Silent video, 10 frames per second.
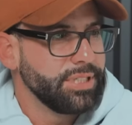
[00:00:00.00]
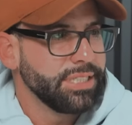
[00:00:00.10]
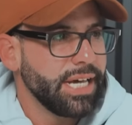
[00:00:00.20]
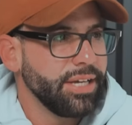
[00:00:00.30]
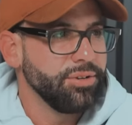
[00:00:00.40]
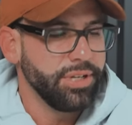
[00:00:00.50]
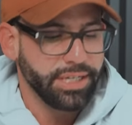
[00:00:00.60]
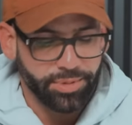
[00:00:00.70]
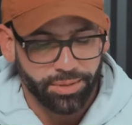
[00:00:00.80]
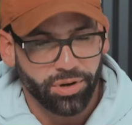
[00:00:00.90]
which is not
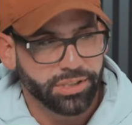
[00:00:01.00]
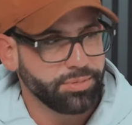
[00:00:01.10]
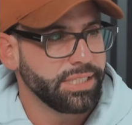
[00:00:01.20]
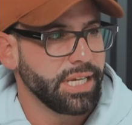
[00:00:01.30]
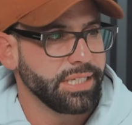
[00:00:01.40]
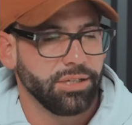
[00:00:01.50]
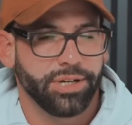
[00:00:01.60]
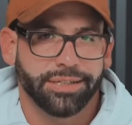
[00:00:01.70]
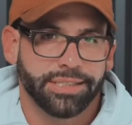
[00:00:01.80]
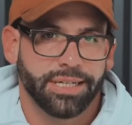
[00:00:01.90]
unique. I mean, the bar speed's got to slow
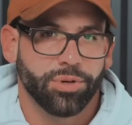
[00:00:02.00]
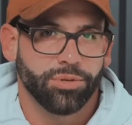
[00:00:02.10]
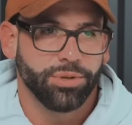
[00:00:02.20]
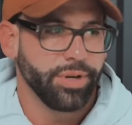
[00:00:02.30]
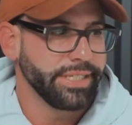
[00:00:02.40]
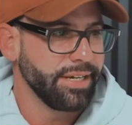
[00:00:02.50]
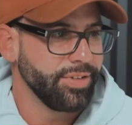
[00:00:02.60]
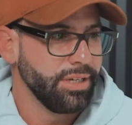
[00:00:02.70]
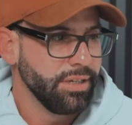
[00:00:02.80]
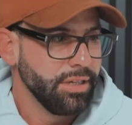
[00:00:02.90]
down somewhere when the weight's
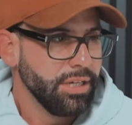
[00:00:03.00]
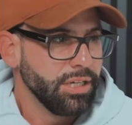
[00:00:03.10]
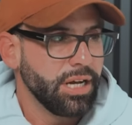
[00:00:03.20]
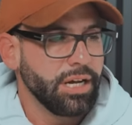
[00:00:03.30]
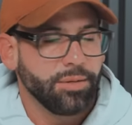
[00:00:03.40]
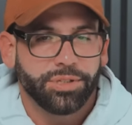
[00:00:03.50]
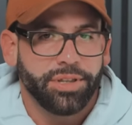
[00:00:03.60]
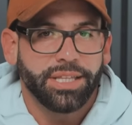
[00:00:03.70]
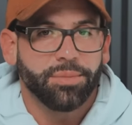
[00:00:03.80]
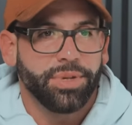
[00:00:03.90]
heavy. So I
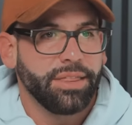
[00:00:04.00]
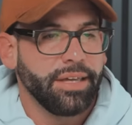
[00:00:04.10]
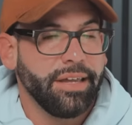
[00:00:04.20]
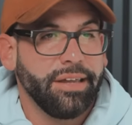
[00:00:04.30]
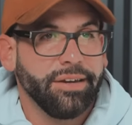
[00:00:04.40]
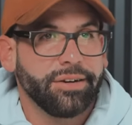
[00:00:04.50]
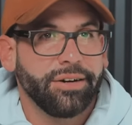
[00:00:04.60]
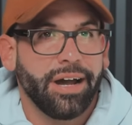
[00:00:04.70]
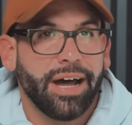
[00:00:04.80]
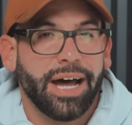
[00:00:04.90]
think the big thing
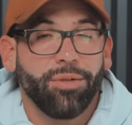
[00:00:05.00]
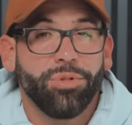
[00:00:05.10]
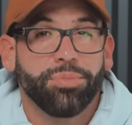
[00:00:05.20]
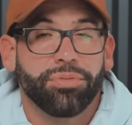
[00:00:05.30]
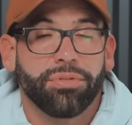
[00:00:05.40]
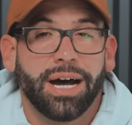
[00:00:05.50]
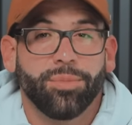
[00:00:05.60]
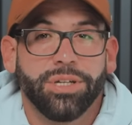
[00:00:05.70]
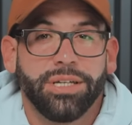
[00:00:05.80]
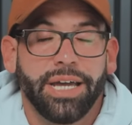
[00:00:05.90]
here, I would
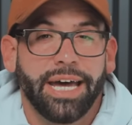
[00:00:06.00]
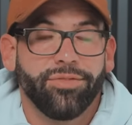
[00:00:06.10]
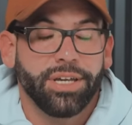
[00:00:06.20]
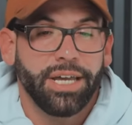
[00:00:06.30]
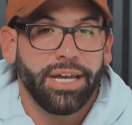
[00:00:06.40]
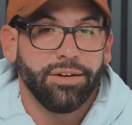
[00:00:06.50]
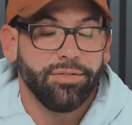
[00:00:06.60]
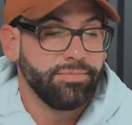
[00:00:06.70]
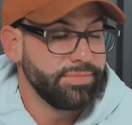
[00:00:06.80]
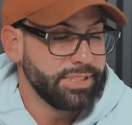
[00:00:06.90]
probably advocate,
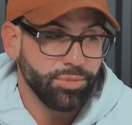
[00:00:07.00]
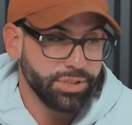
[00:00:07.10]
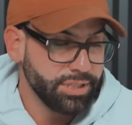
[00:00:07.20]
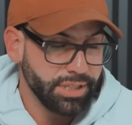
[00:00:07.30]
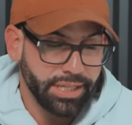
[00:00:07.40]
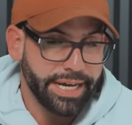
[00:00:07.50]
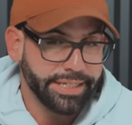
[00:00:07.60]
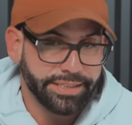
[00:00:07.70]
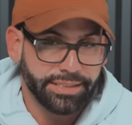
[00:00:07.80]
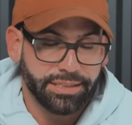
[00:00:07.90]
similar to the
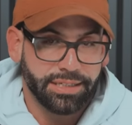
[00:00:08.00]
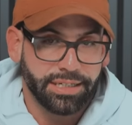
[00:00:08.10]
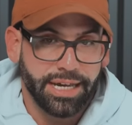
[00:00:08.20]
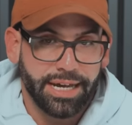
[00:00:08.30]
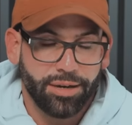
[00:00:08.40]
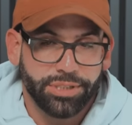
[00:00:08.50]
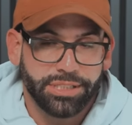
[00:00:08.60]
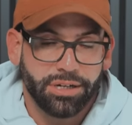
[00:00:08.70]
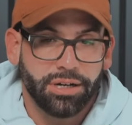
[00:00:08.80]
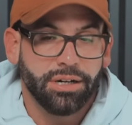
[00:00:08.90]
last guy we
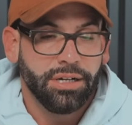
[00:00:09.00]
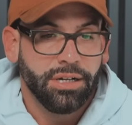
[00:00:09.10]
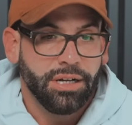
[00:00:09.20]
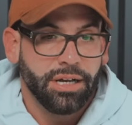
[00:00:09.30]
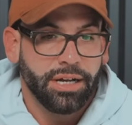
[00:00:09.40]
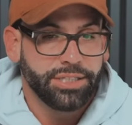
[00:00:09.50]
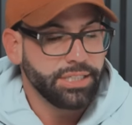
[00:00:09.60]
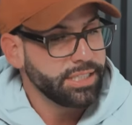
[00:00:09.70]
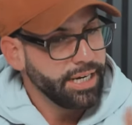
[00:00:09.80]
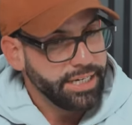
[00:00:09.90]
saw,
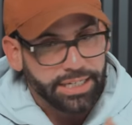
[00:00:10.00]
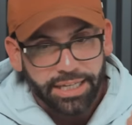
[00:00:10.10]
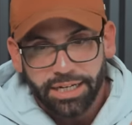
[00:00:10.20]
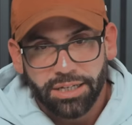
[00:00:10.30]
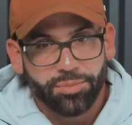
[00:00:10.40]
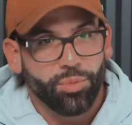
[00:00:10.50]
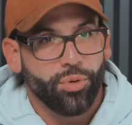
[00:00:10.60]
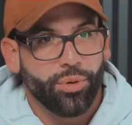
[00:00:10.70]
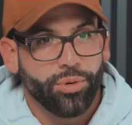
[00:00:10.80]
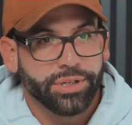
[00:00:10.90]
she's going to need to get a little bit
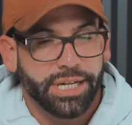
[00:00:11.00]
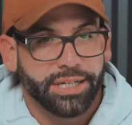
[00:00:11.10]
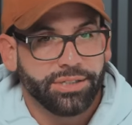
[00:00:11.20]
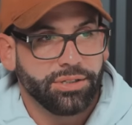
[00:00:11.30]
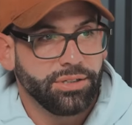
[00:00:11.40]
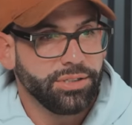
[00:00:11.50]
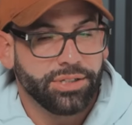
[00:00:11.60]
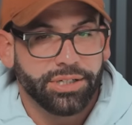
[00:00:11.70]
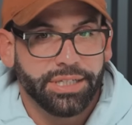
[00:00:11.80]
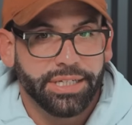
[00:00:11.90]
more horizontal
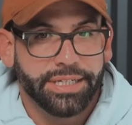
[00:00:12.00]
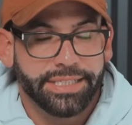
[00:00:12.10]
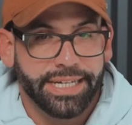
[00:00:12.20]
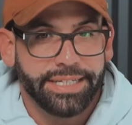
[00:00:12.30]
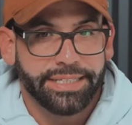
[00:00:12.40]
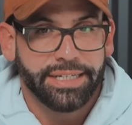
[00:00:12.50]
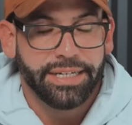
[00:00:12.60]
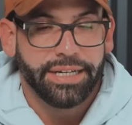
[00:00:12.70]
during the descent